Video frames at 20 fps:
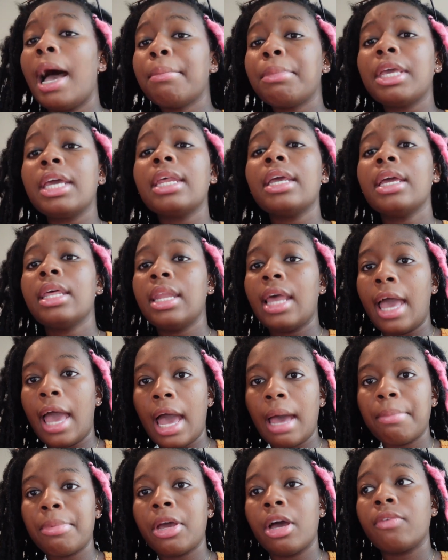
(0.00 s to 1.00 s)
getting in the
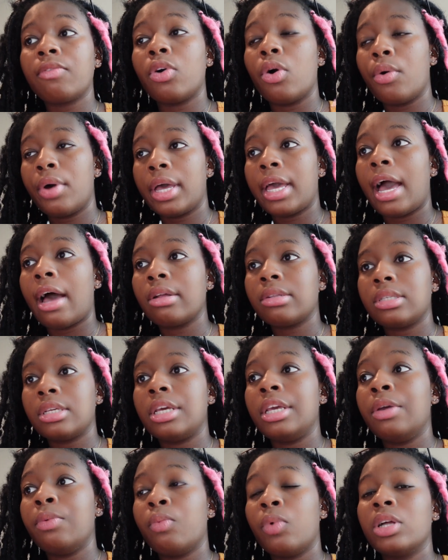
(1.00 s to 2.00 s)
habit of going out to
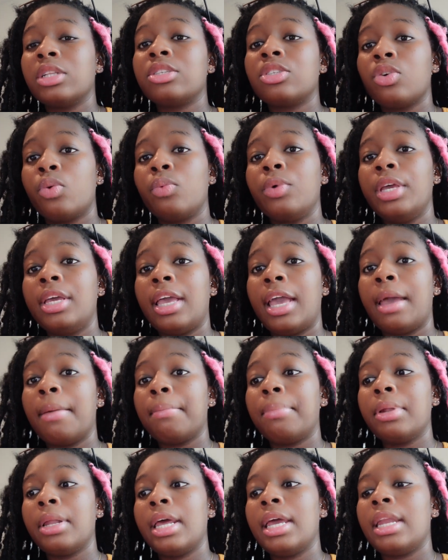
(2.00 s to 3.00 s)
eat once a week
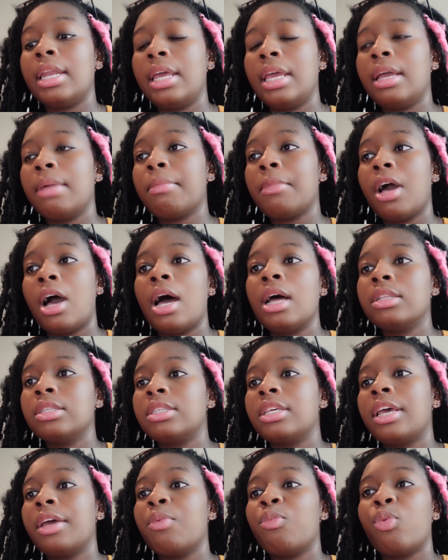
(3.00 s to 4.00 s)
and planning
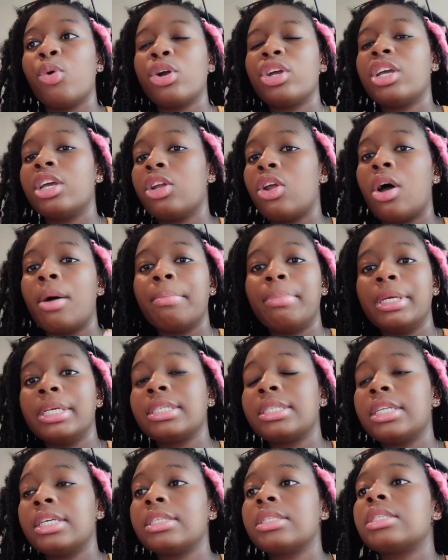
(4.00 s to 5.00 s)
content, working on
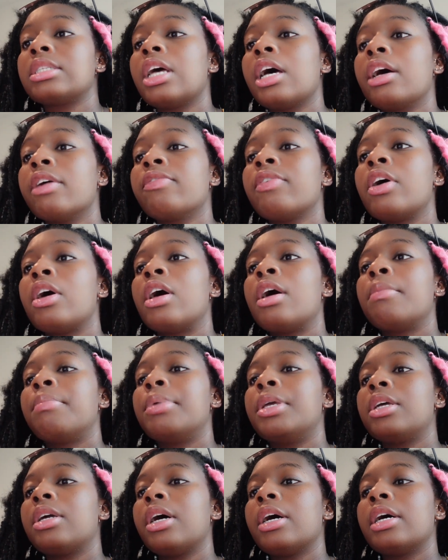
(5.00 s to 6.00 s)
business stuff,
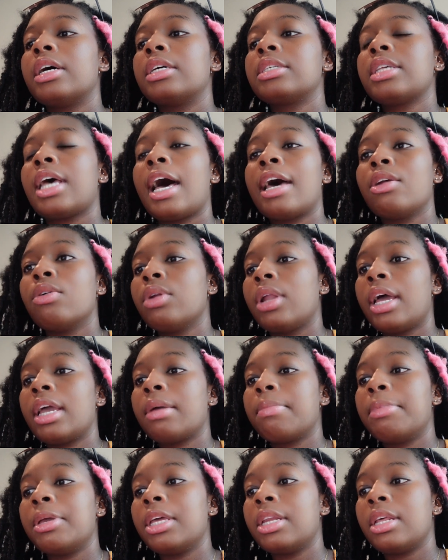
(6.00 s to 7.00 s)
because I don't
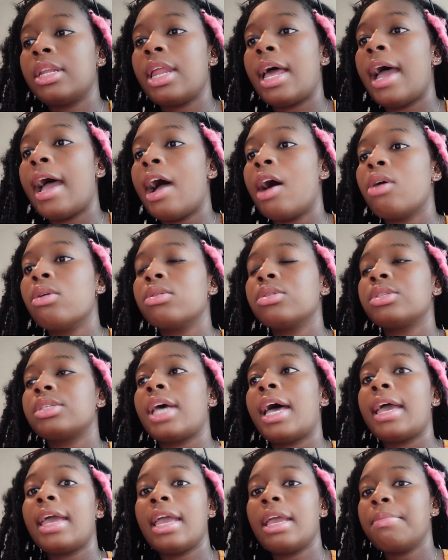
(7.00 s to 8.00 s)
like being in the house.
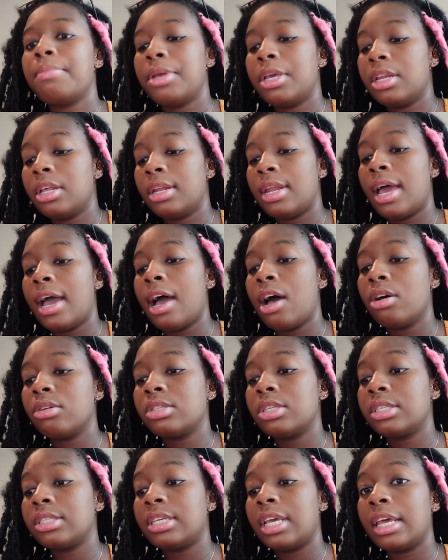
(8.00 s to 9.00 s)
I hate being in the
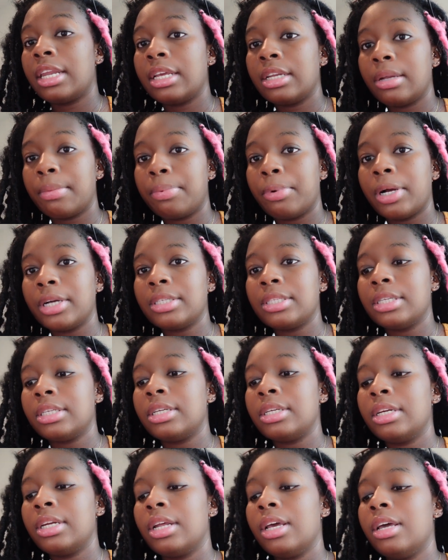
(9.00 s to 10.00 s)
house. It's getting
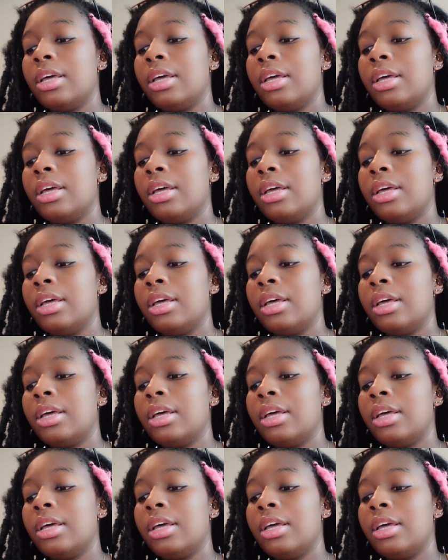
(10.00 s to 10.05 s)
depressing.